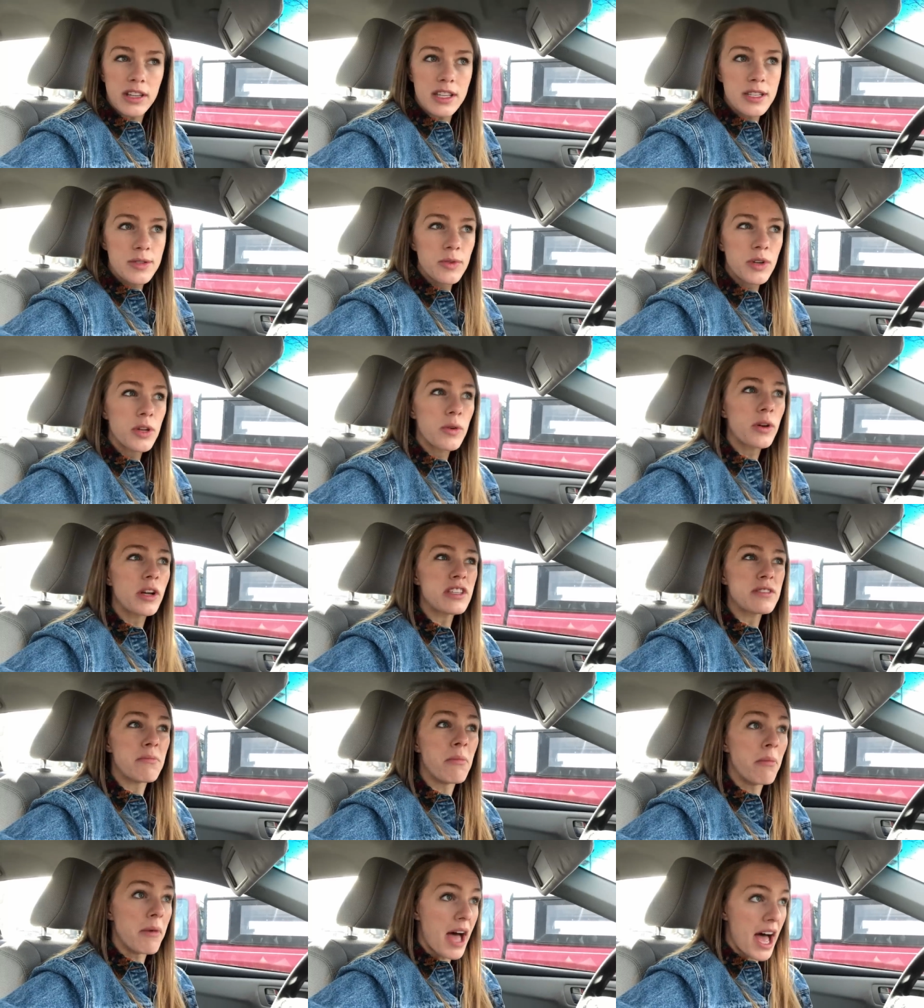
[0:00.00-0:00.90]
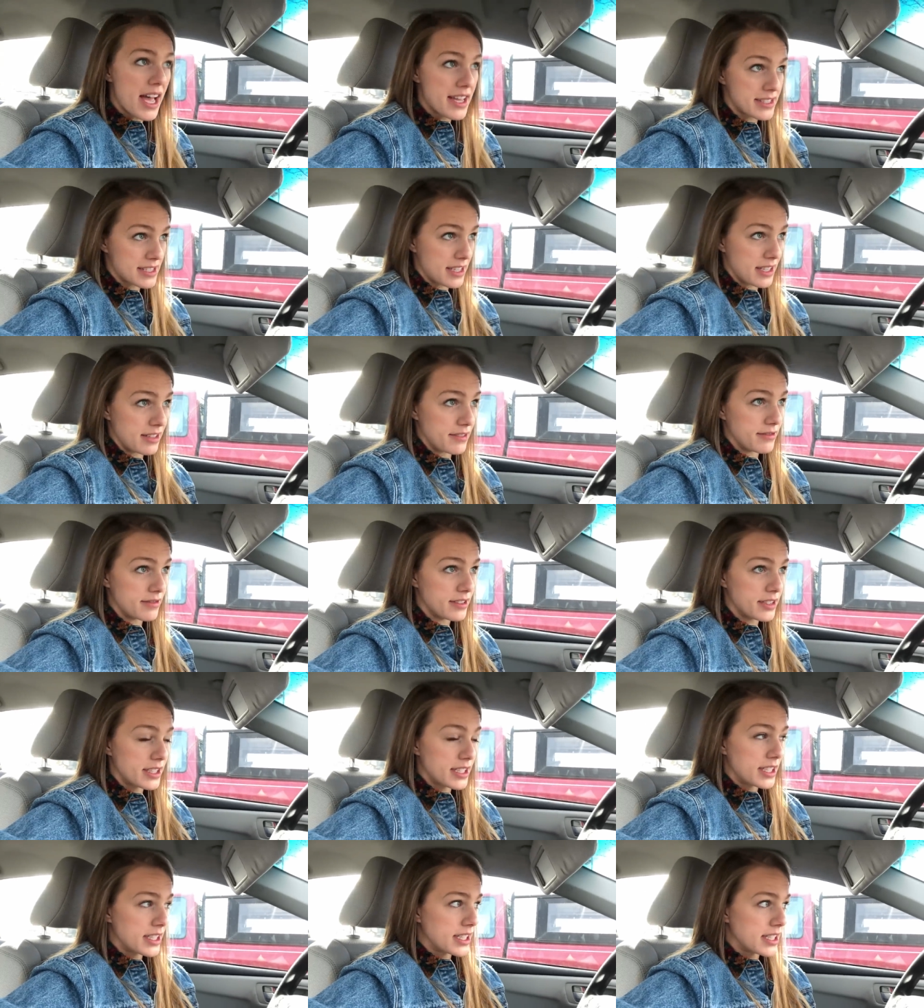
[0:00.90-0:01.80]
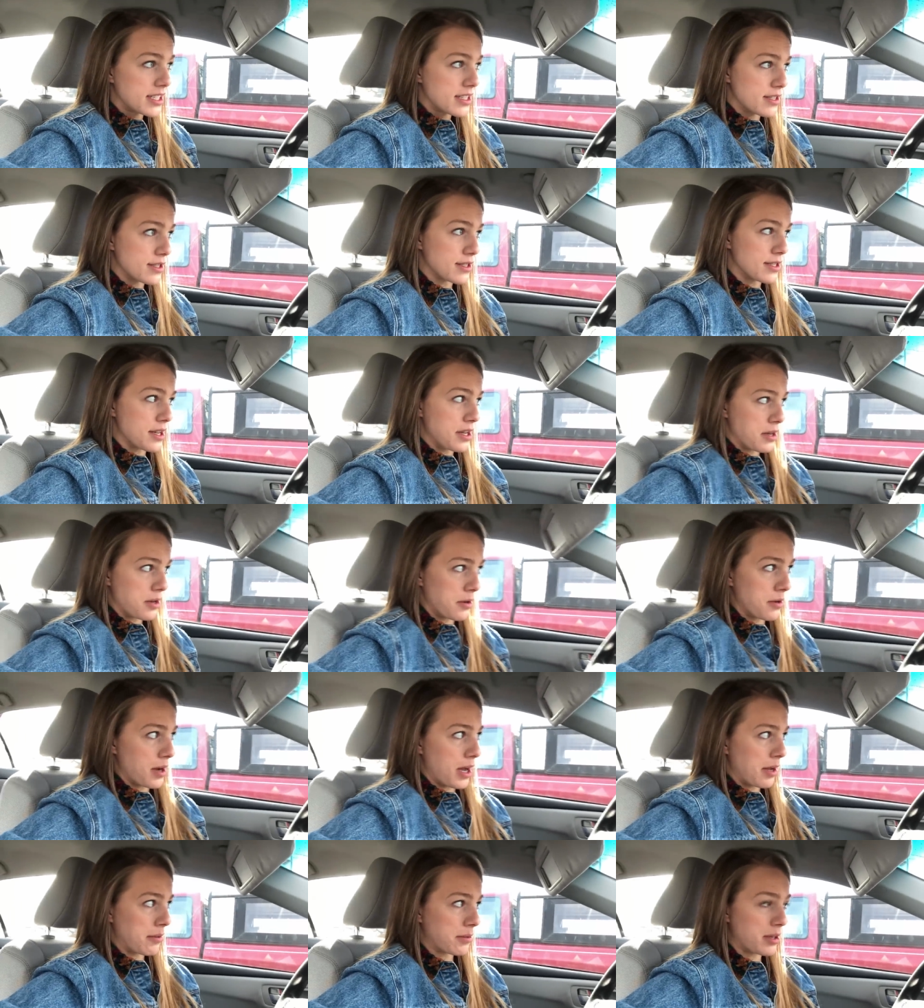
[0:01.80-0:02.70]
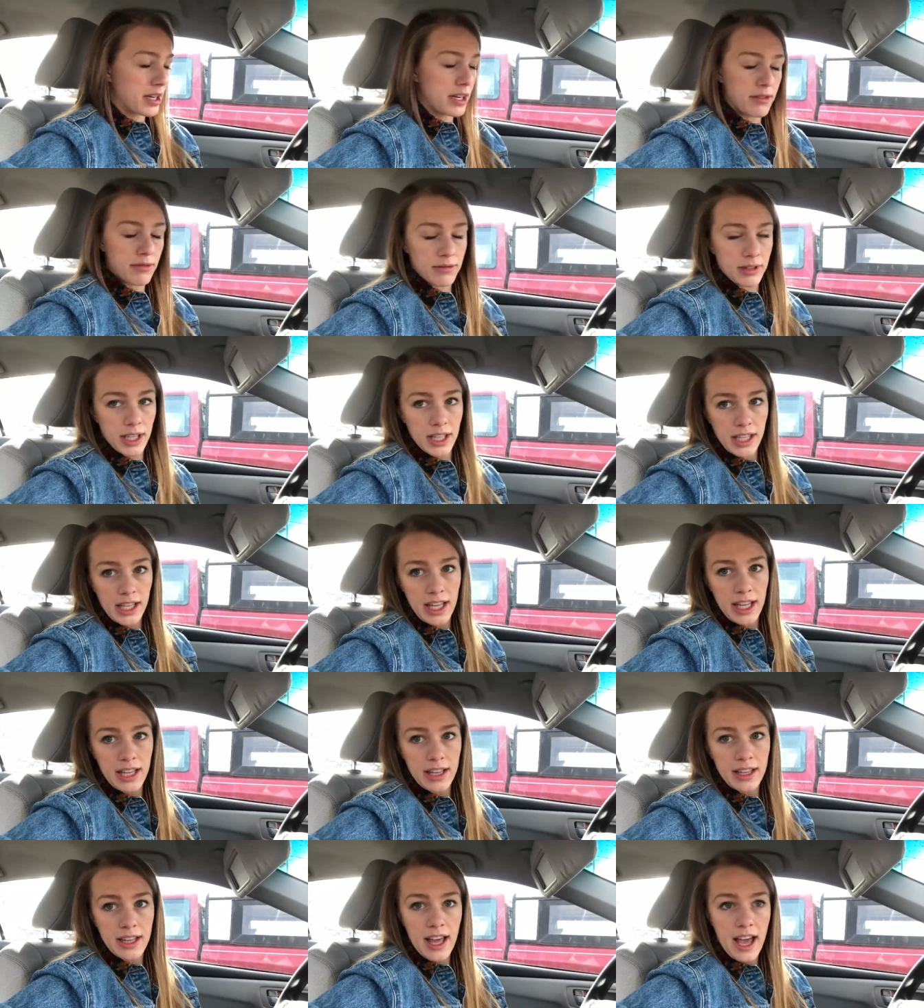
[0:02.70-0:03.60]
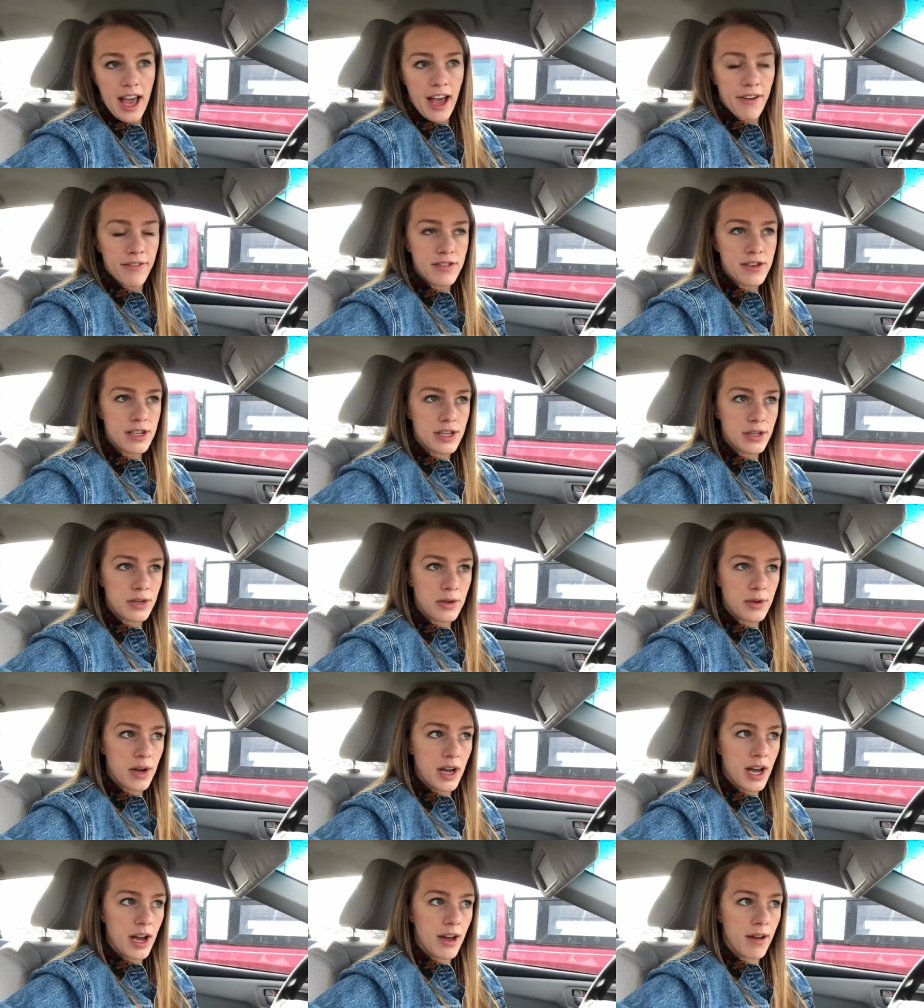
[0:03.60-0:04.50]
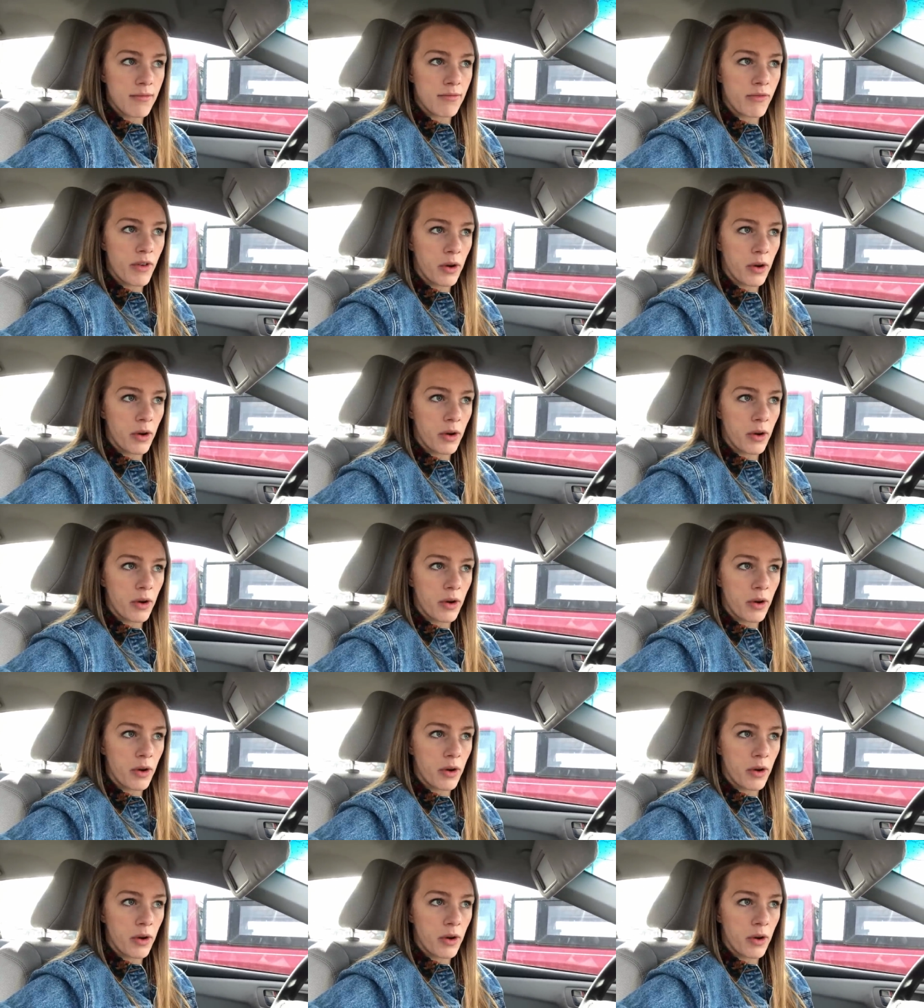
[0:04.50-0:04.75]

This Goodwill's massive, so I'm gonna really have to um,